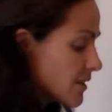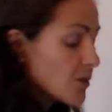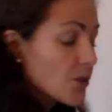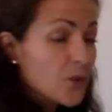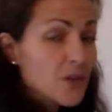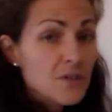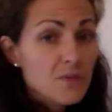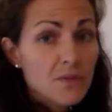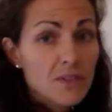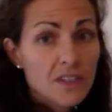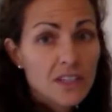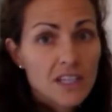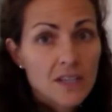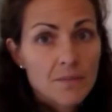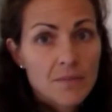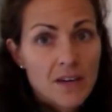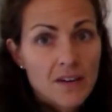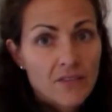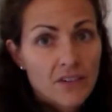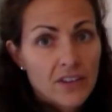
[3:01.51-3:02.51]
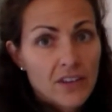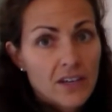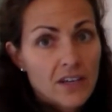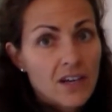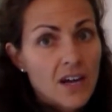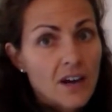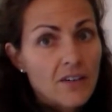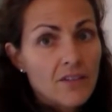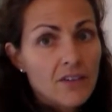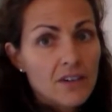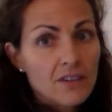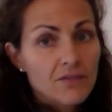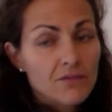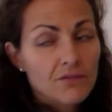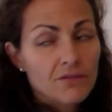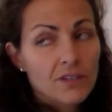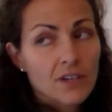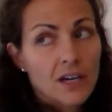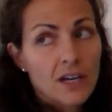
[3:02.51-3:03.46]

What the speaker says: You always want to keep everything covered